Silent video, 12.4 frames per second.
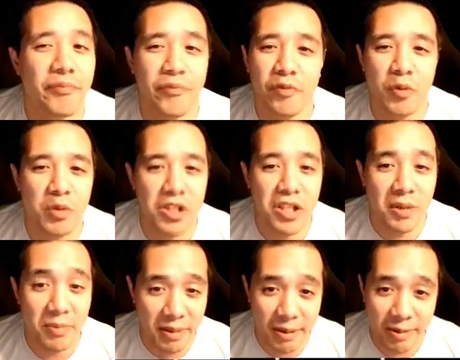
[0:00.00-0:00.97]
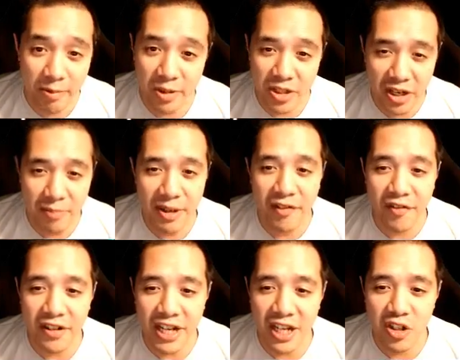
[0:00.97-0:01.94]
We're summoning for
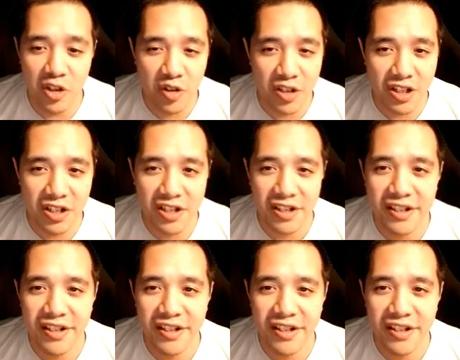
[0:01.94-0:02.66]
nature units.